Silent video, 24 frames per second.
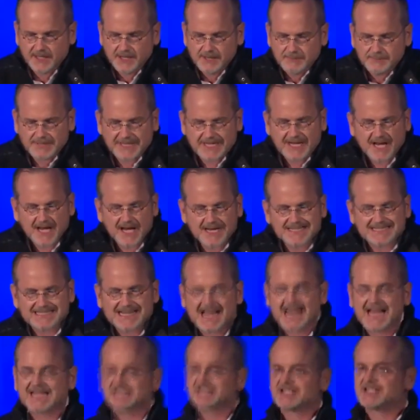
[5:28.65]
Because
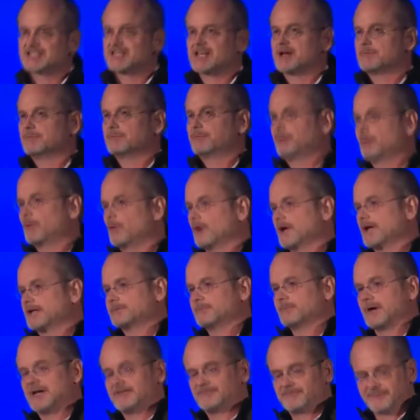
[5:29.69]
at some point,
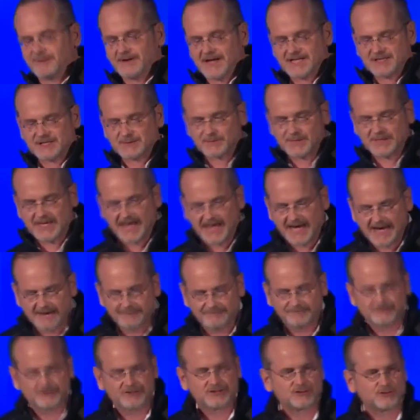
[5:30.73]
my friends, we have
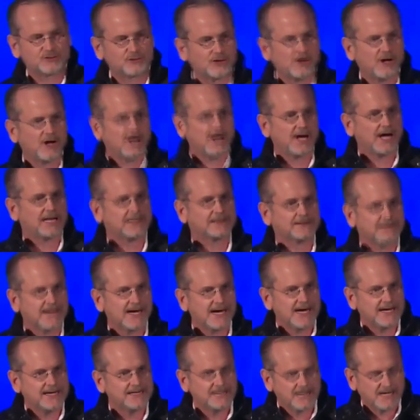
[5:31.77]
to draw a
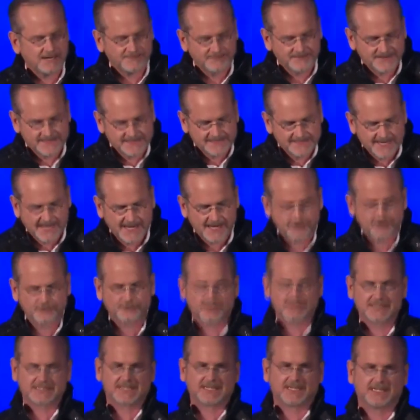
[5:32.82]
line of
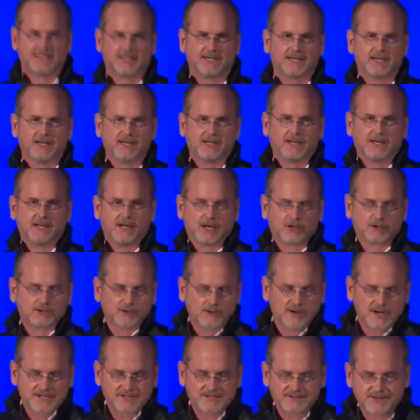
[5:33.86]
integrity
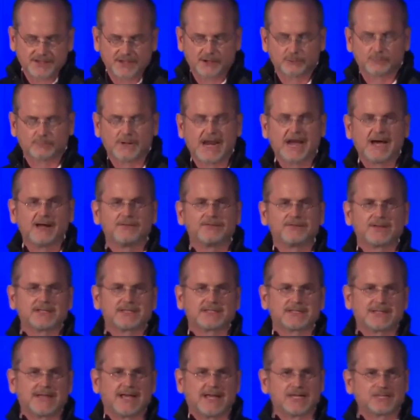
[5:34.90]
across the ground that
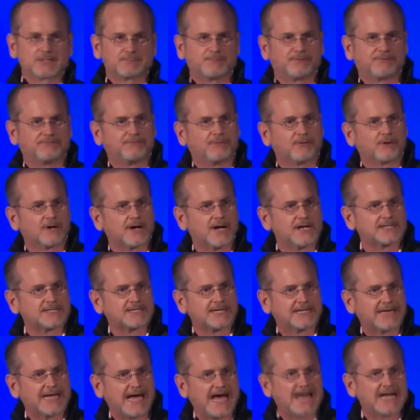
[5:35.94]
stands before us
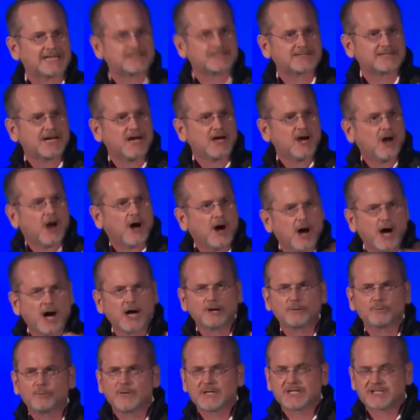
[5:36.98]
and ask,
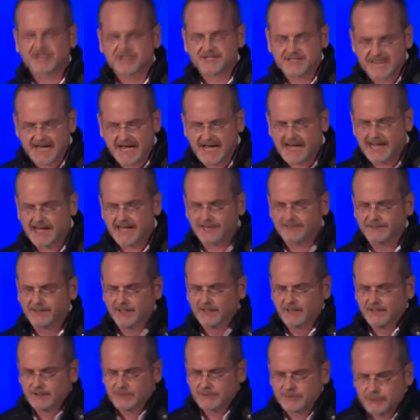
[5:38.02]
on which side
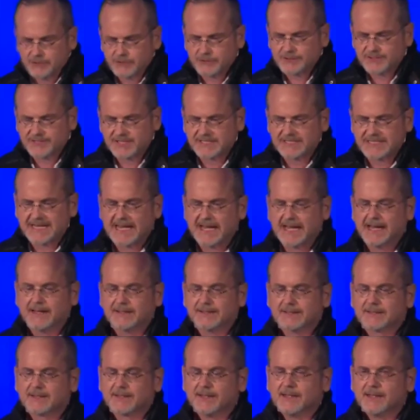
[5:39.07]
do you
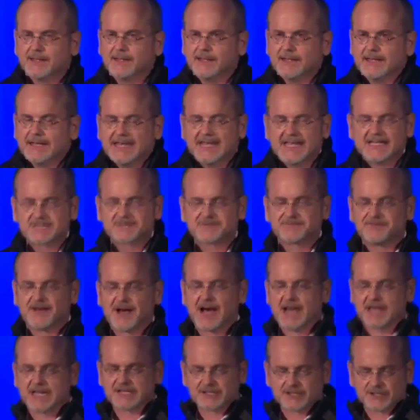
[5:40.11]
stand? It's
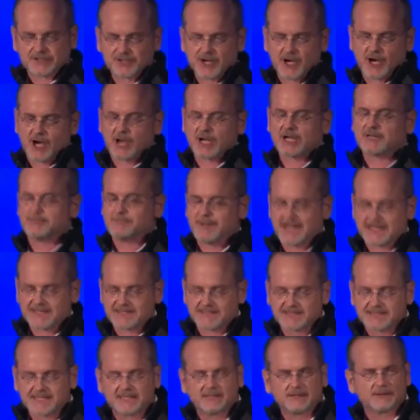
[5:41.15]
fine to talk about
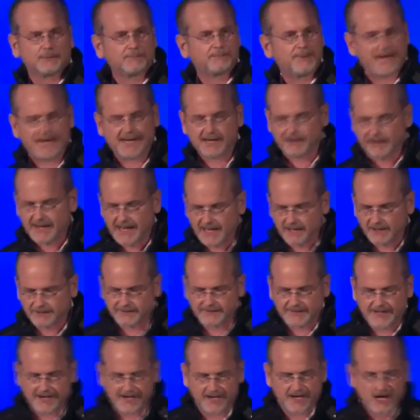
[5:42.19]
single-payer
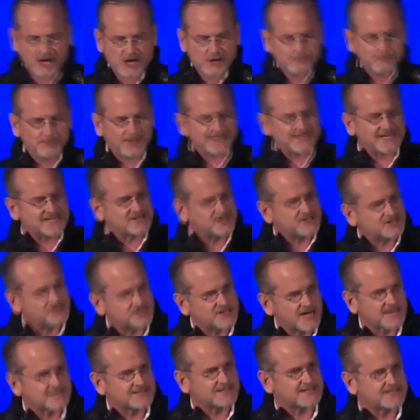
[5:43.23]
healthcare, but it's
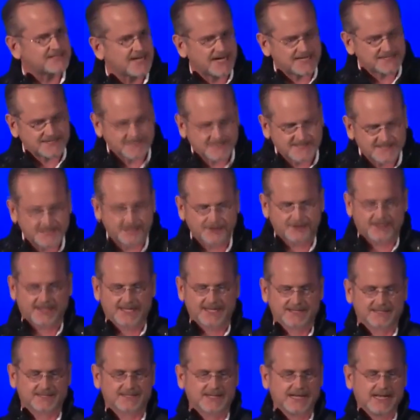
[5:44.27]
just not
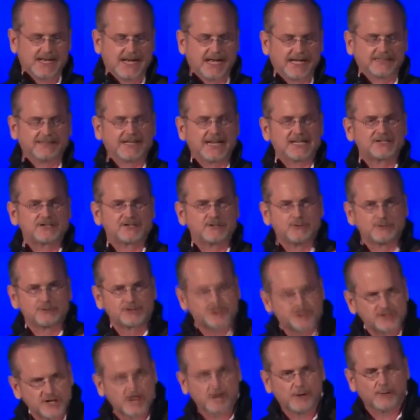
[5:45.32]
serious unless you
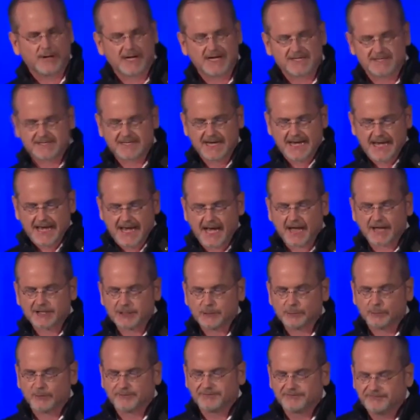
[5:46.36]
show us how you
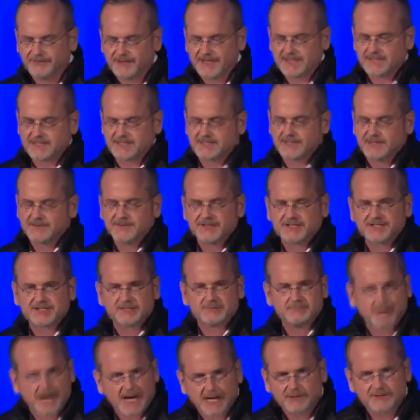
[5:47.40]
will fix this
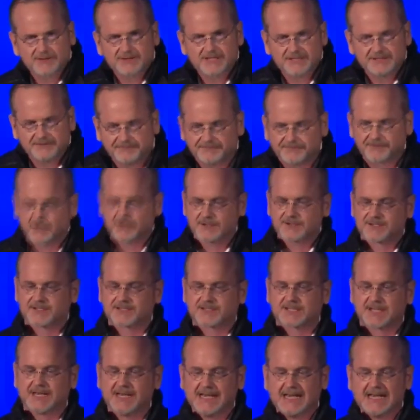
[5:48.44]
democracy
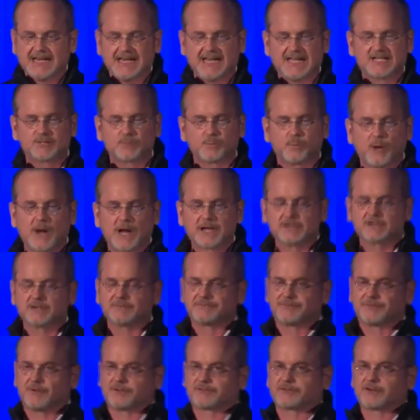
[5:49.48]
first. It's
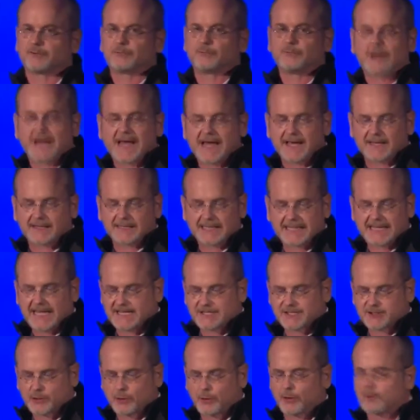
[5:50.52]
wonderful to rail
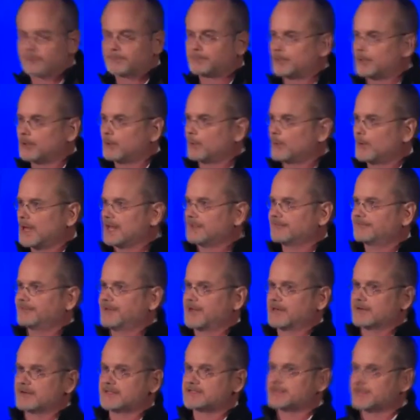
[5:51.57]
against corporate
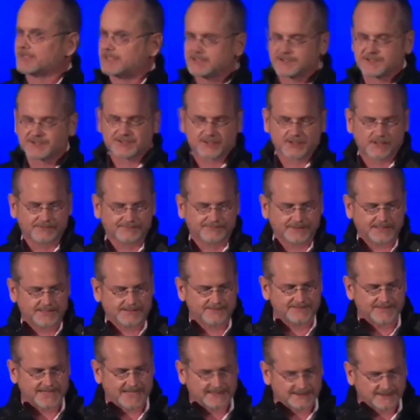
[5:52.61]
welfare, as the
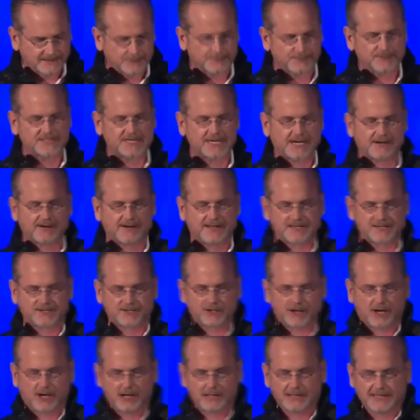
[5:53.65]
conservatives and libertarians
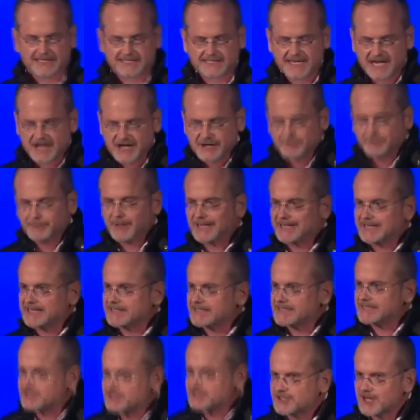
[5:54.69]
call it, but it
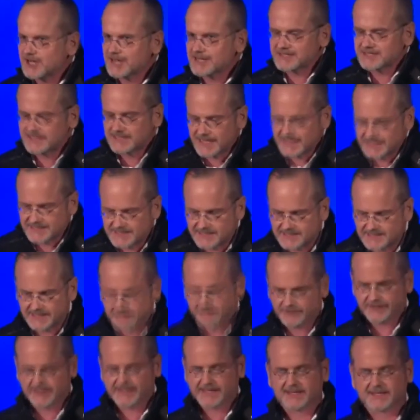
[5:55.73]
is just not
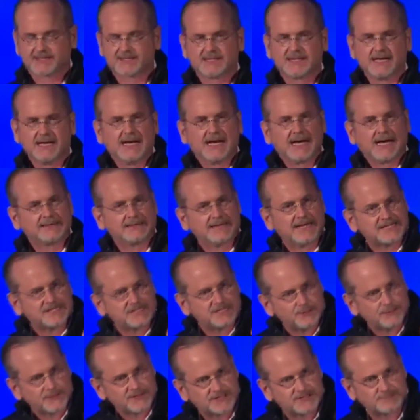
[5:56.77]
serious unless
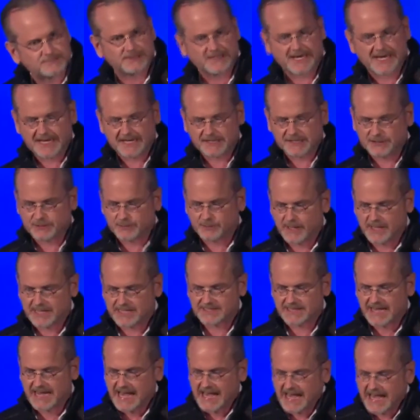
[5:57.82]
you explain to
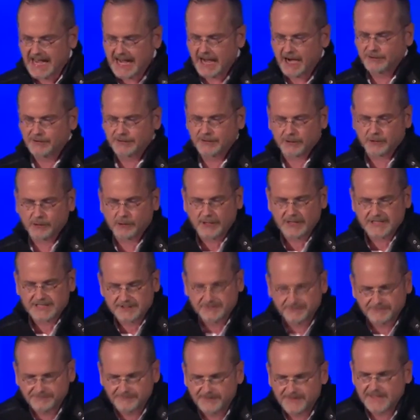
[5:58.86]
us how you're going to
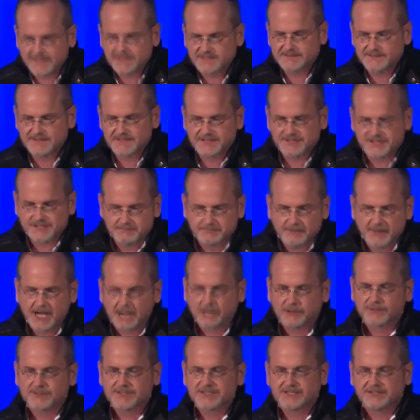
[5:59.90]
fix this
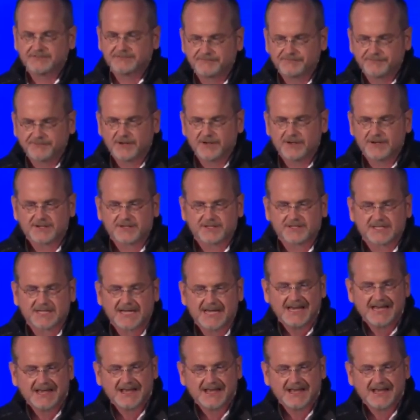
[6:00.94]
democracy first.